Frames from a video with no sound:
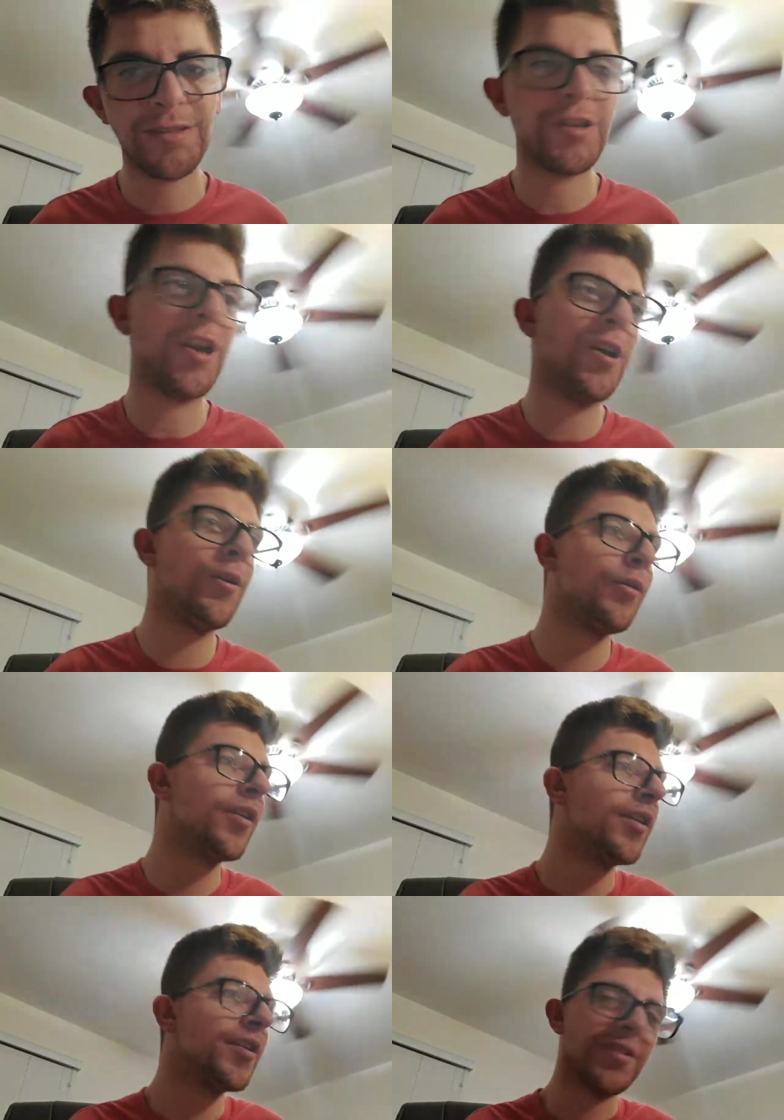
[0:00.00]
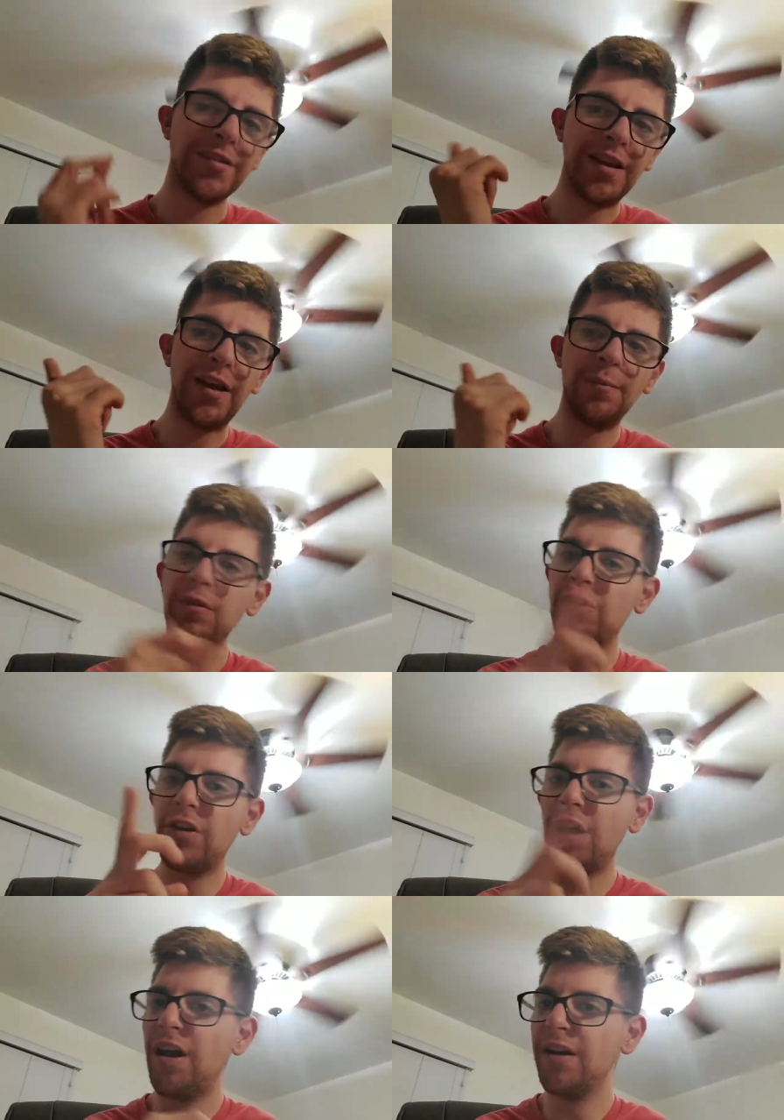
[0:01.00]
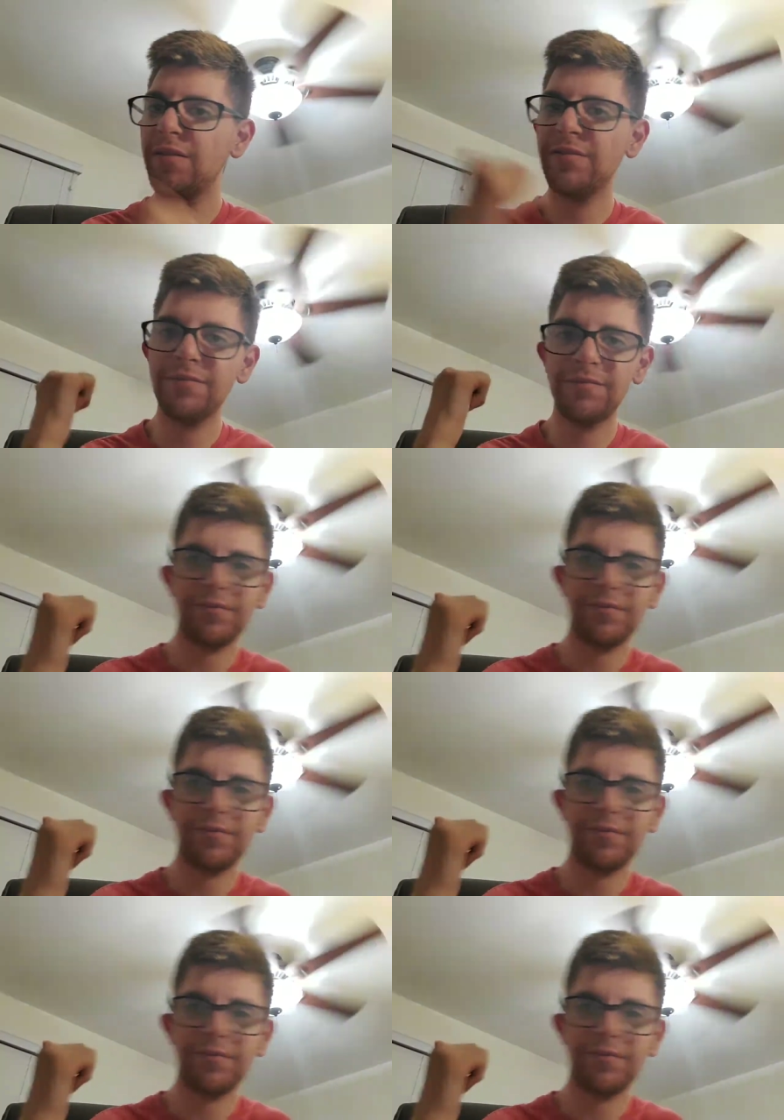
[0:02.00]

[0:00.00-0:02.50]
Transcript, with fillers: So snap is gone.